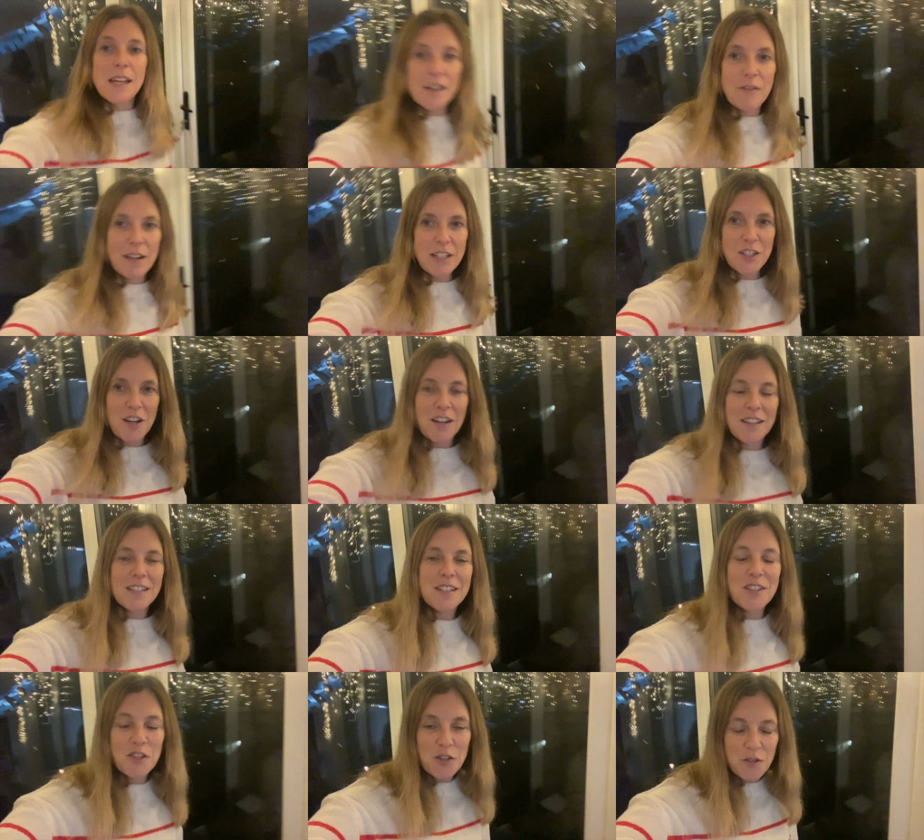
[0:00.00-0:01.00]
a great
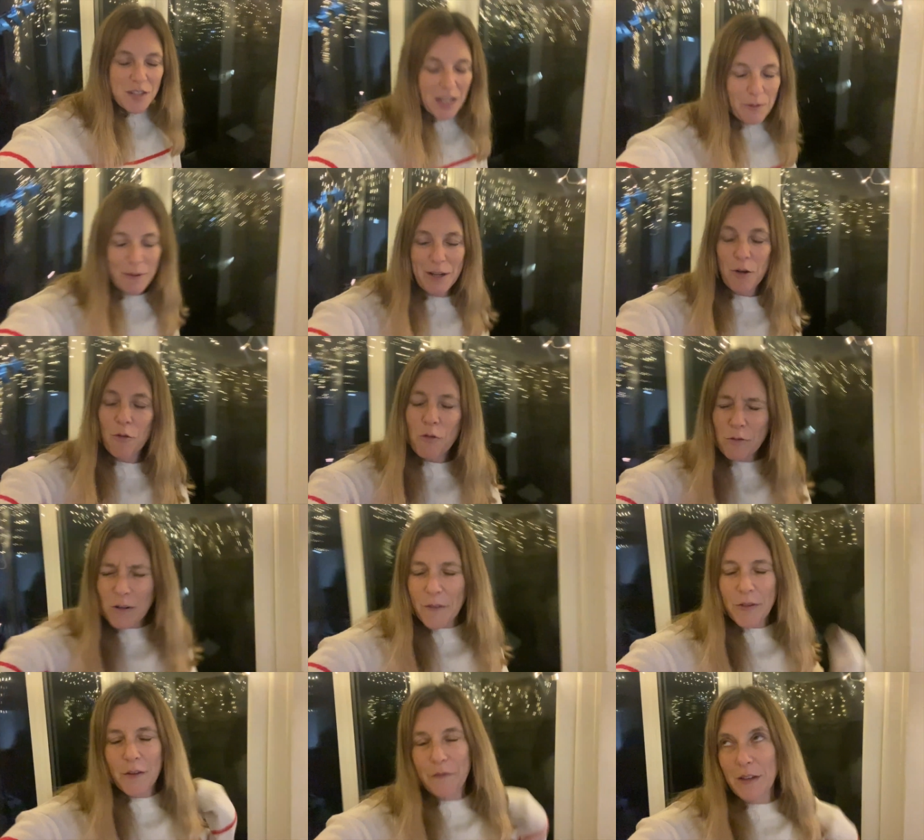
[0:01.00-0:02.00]
chance to celebrate
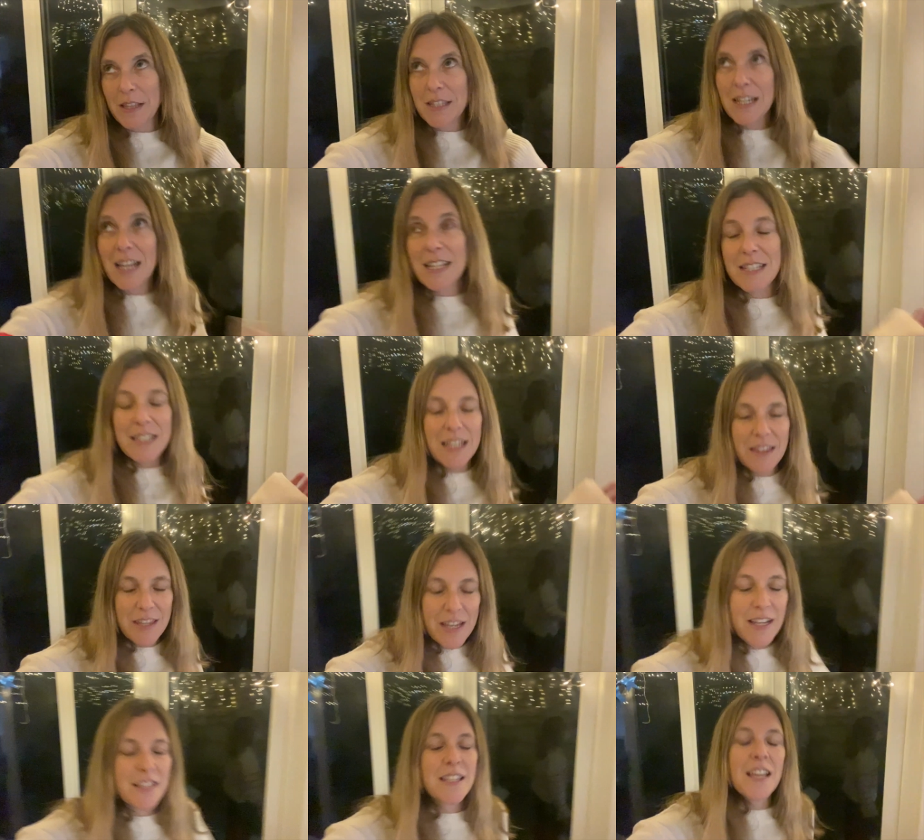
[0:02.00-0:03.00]
all of the fantastic
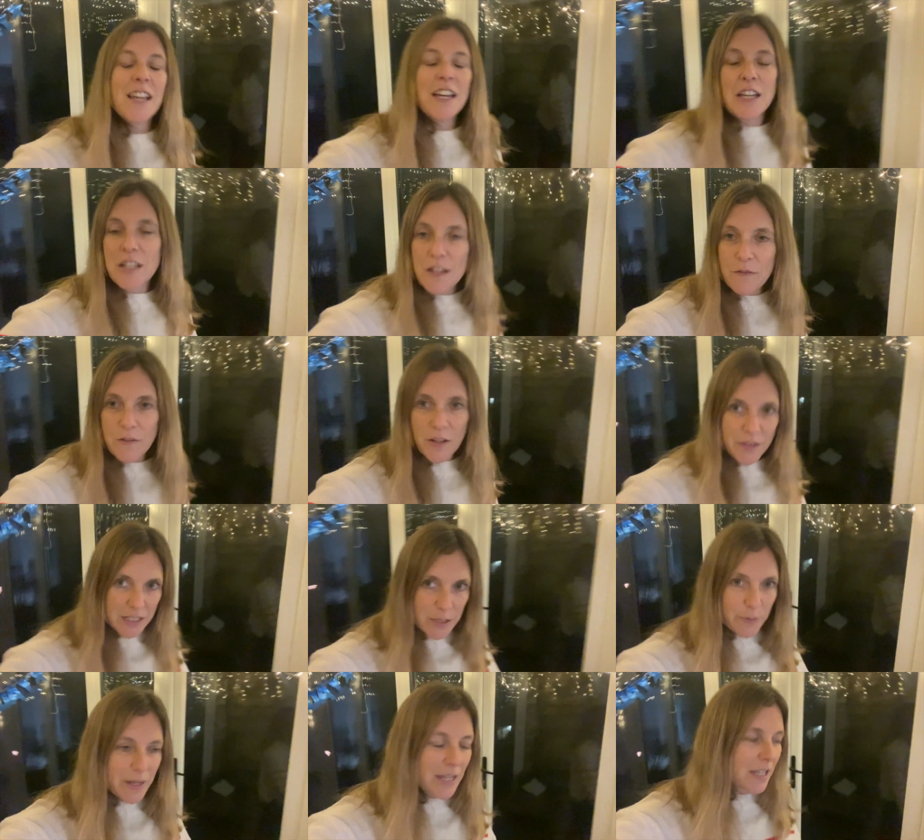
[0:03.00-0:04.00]
things you've done
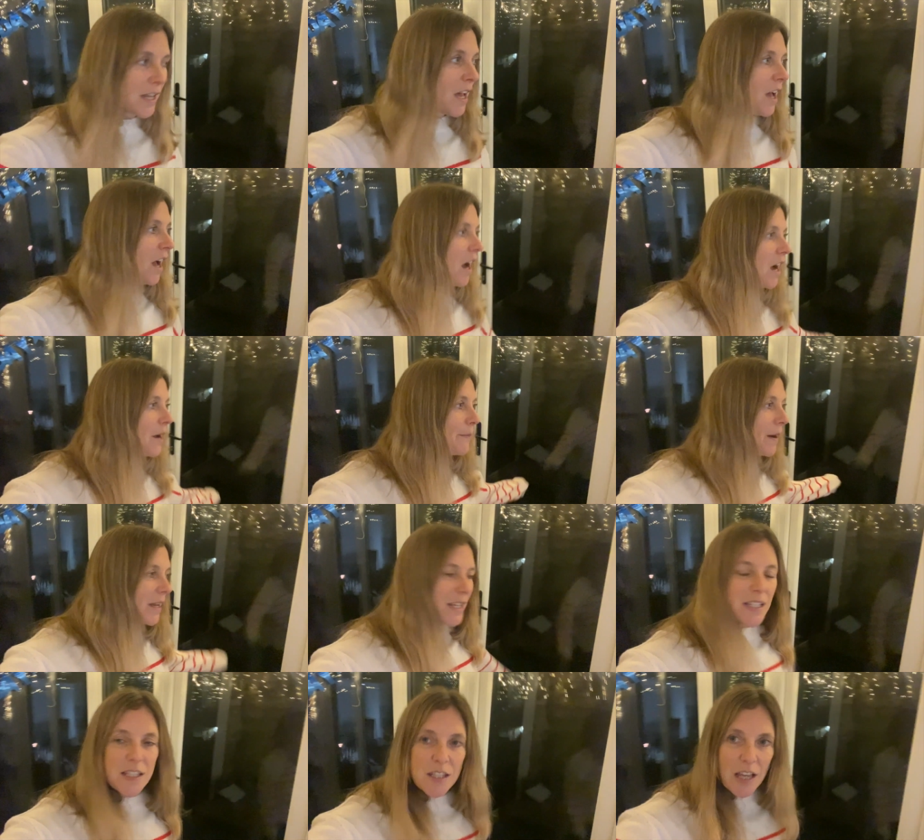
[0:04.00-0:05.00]
this week. Um,
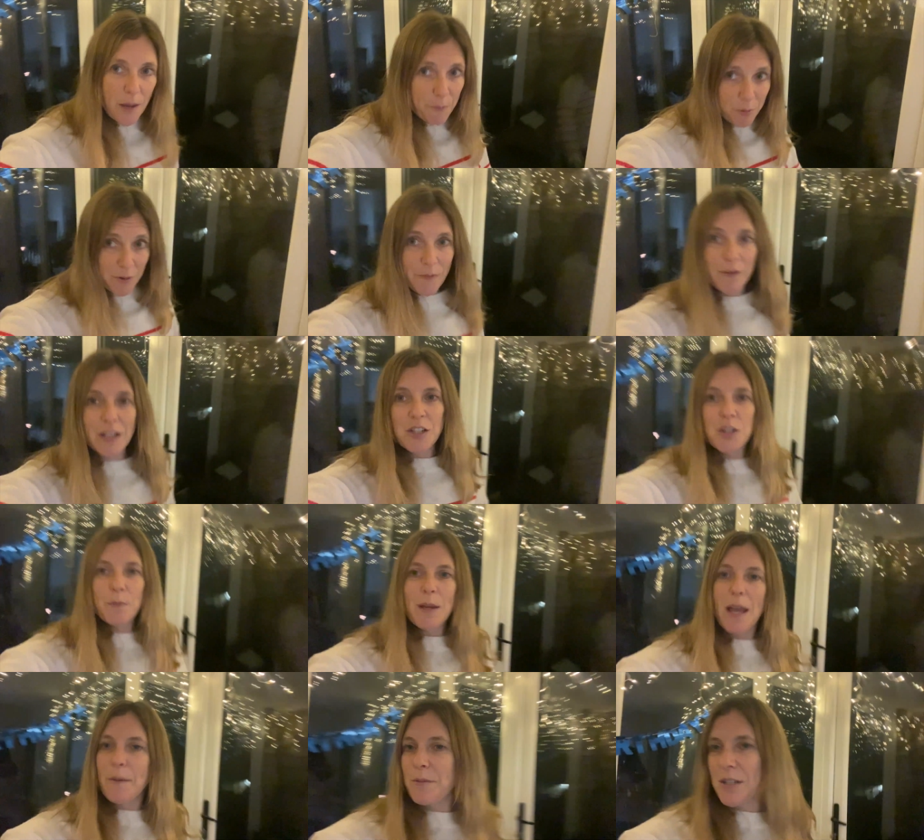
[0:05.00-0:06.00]
it's a privilege to
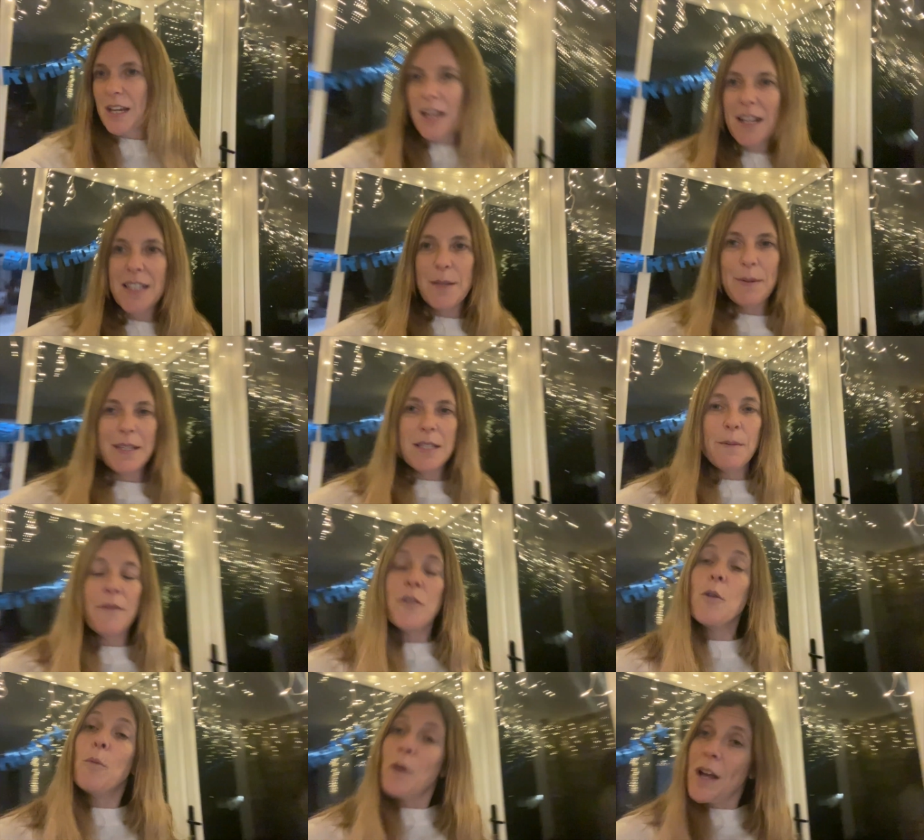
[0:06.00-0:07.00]
be able to exhibit some
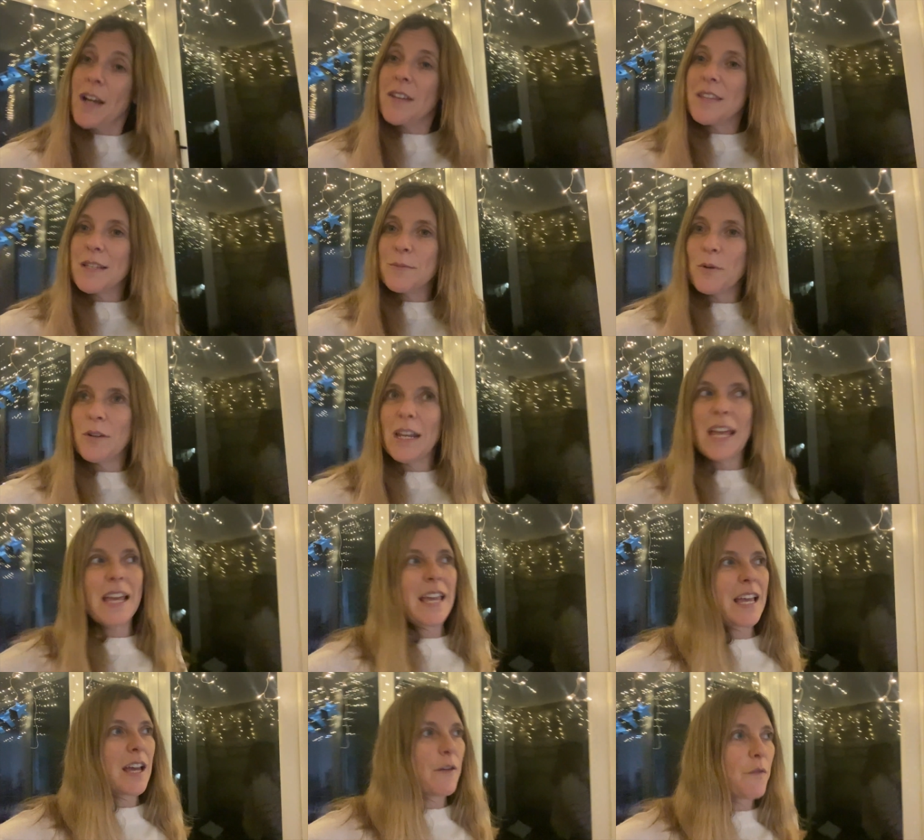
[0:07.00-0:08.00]
of your work this
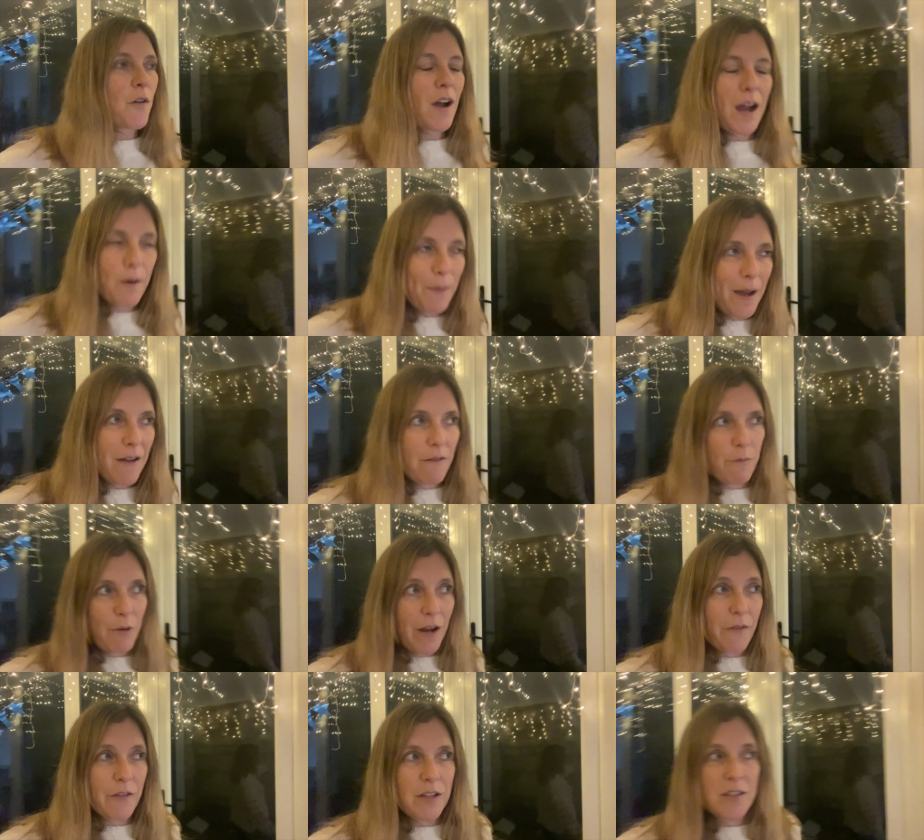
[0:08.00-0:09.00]
morning eh, for our parent
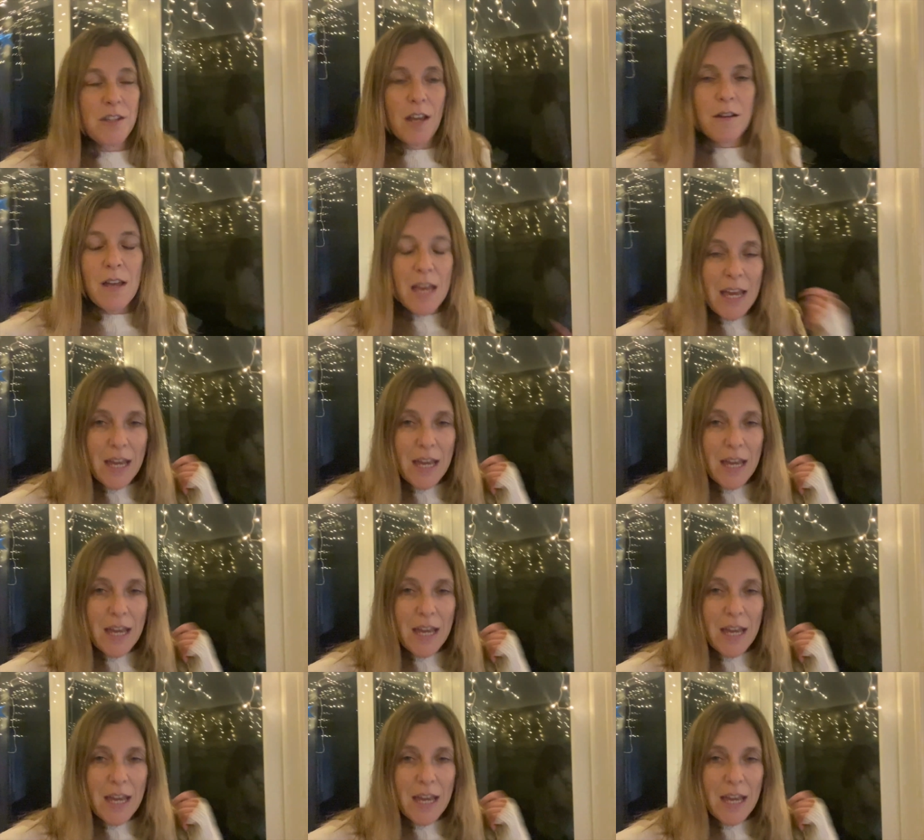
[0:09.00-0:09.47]
breakfast. So